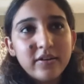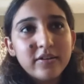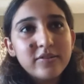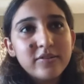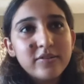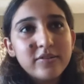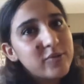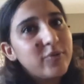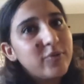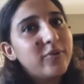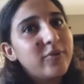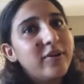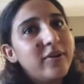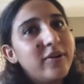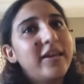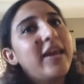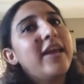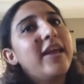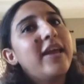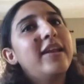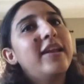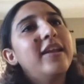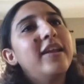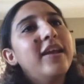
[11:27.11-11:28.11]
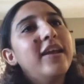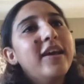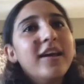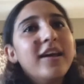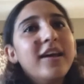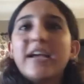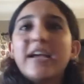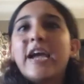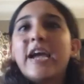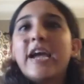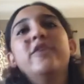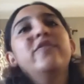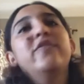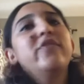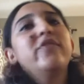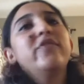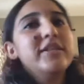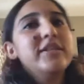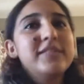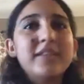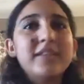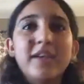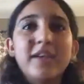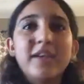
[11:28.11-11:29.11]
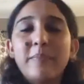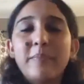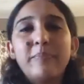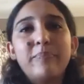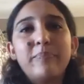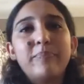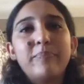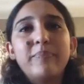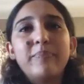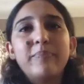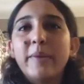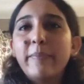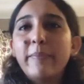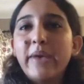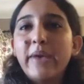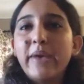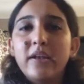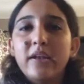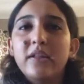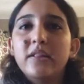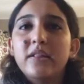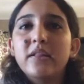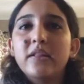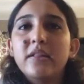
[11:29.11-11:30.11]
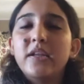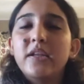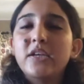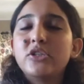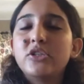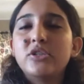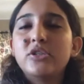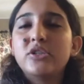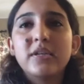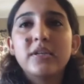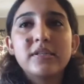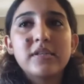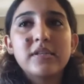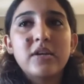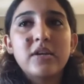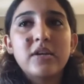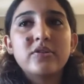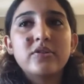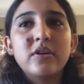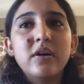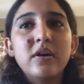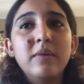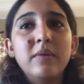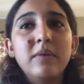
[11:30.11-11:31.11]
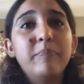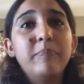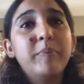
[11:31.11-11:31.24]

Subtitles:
So again, kind of raising up a man in the nation, etc.